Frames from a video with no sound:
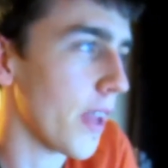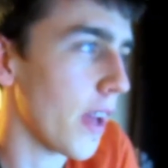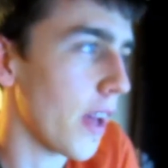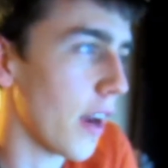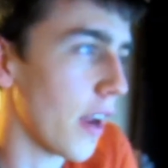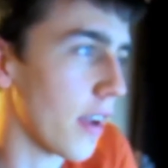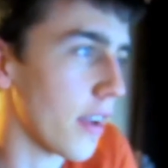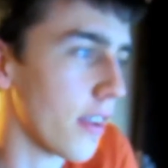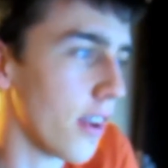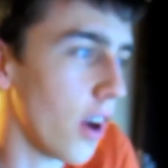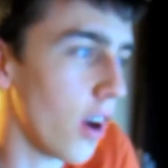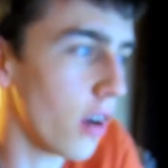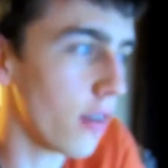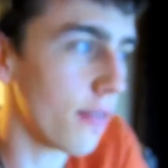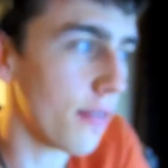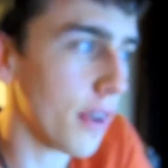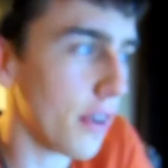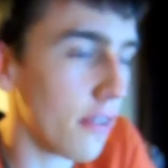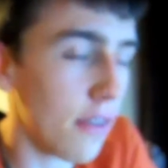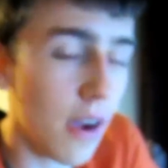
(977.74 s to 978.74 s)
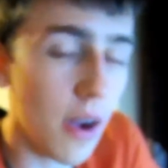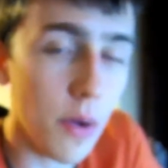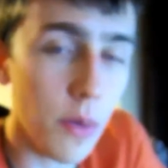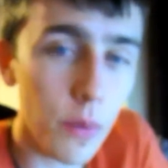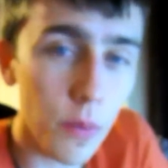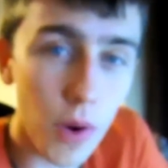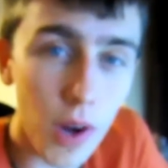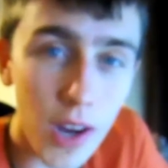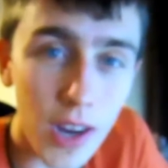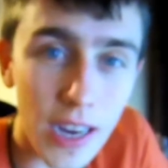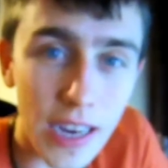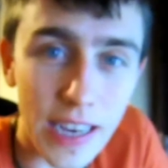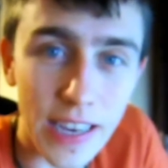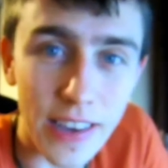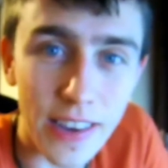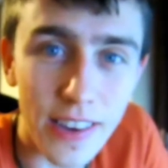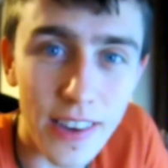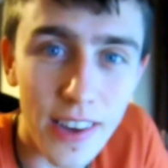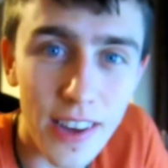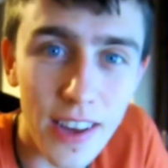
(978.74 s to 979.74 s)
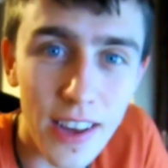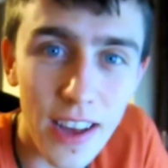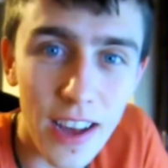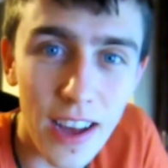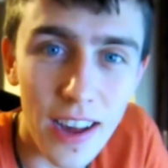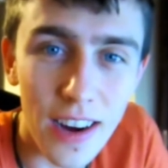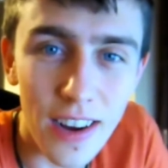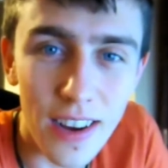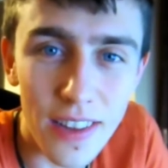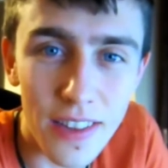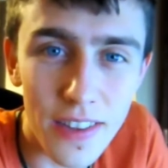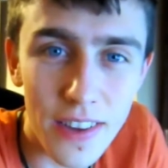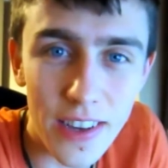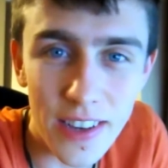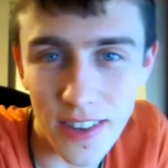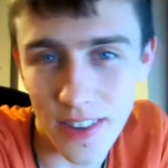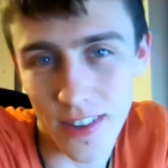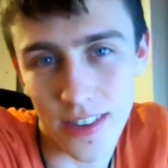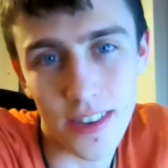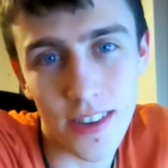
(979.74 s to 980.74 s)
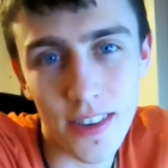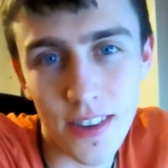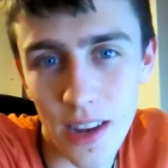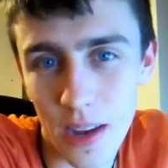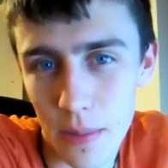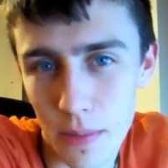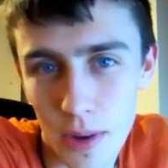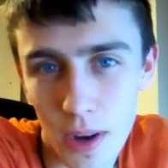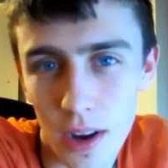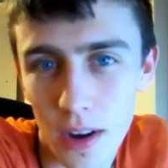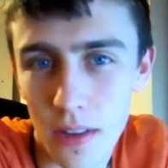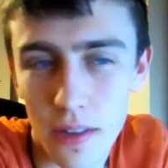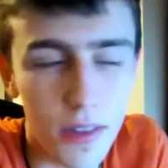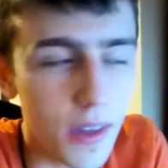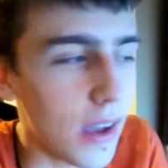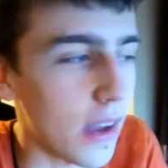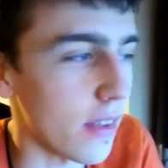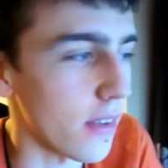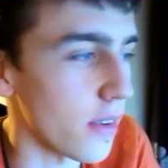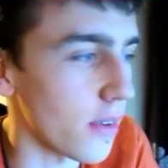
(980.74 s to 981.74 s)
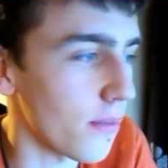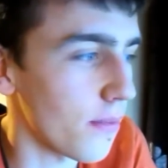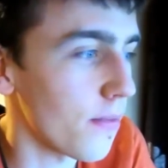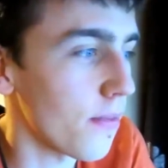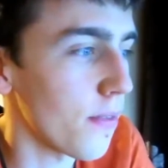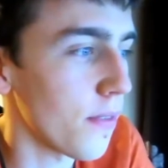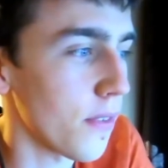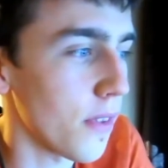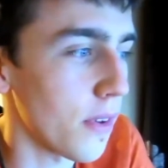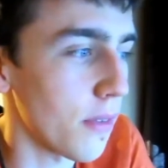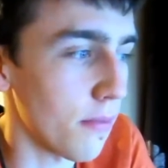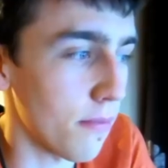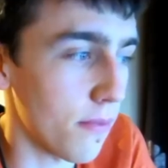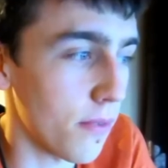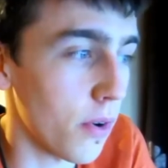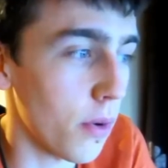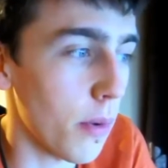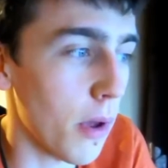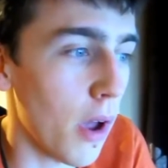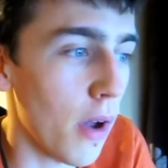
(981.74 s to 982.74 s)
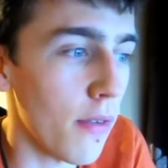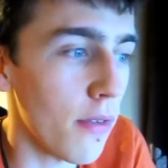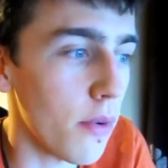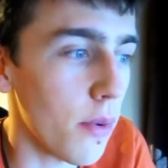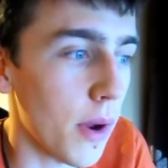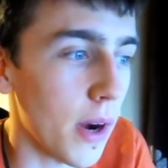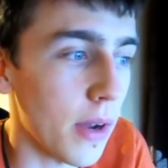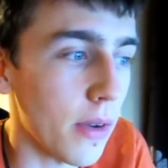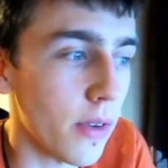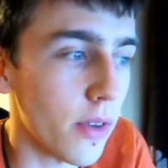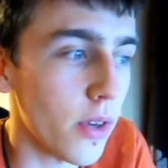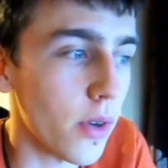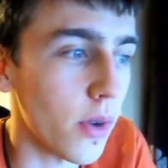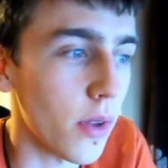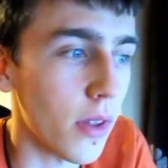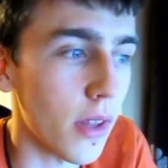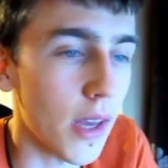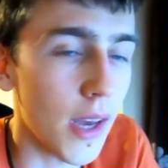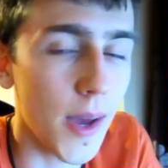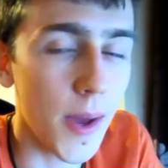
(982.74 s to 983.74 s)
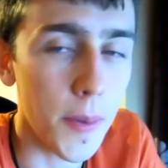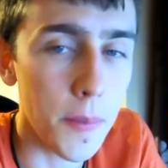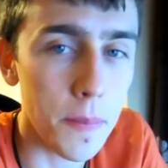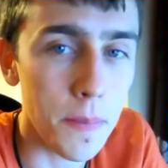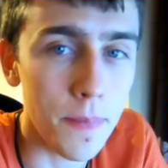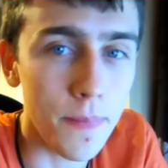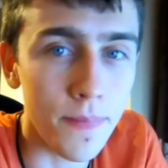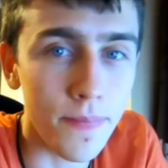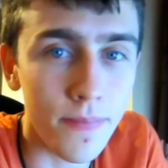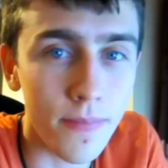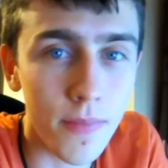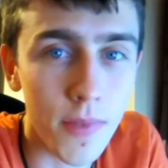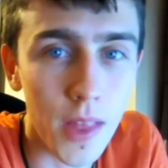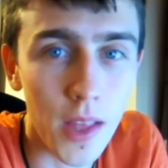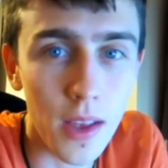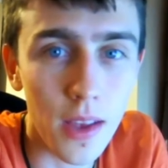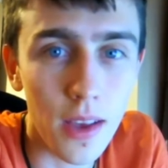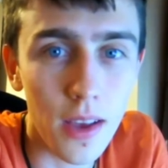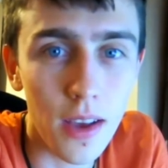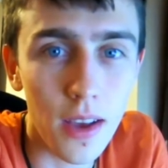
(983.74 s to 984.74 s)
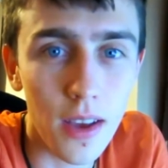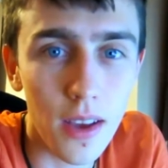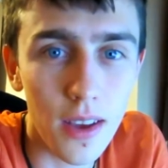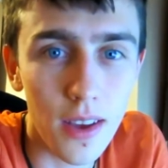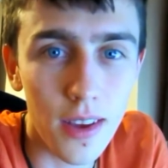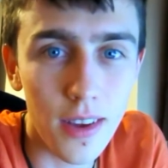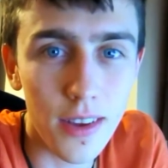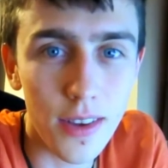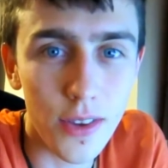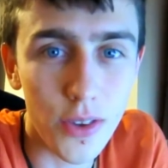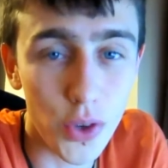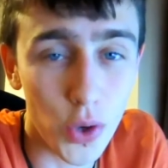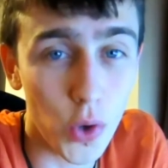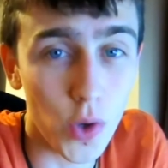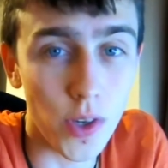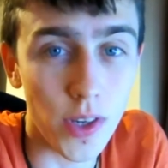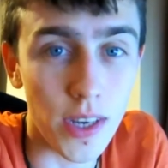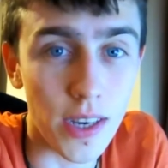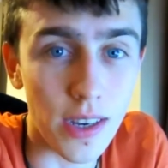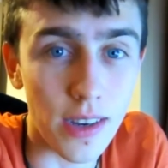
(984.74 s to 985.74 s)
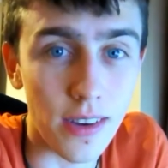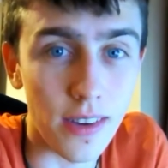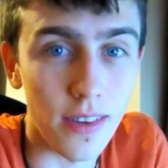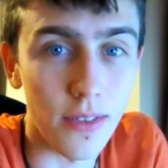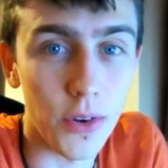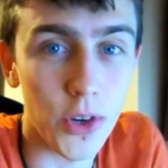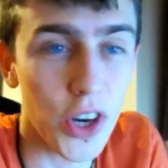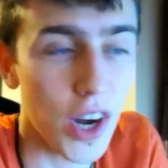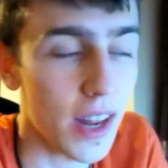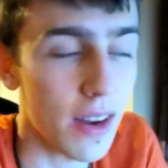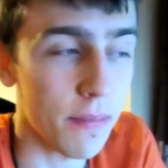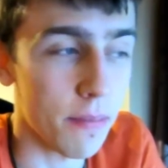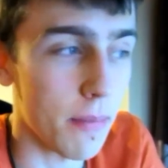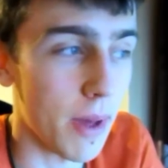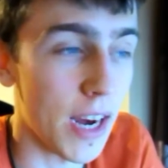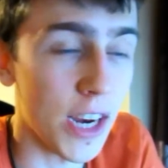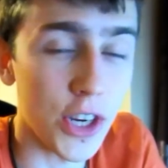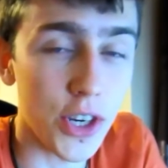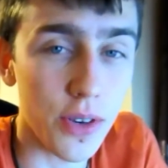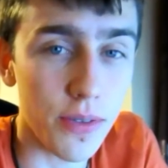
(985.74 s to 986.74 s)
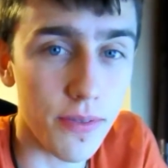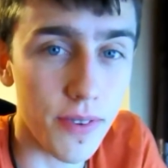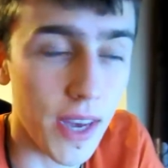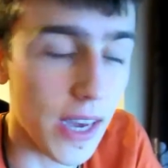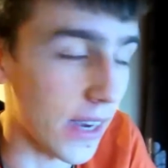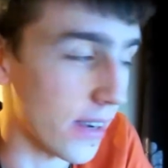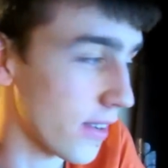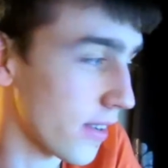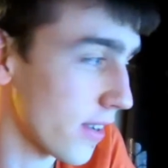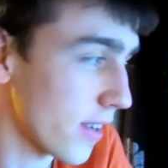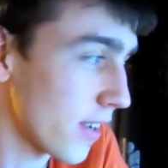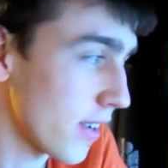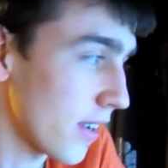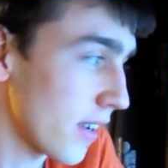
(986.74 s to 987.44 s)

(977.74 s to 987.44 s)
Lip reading: And I can't figure out why. And I think it's the same kind of thing that fucked me over when I was doing the sorting, which I didn't manage to fix.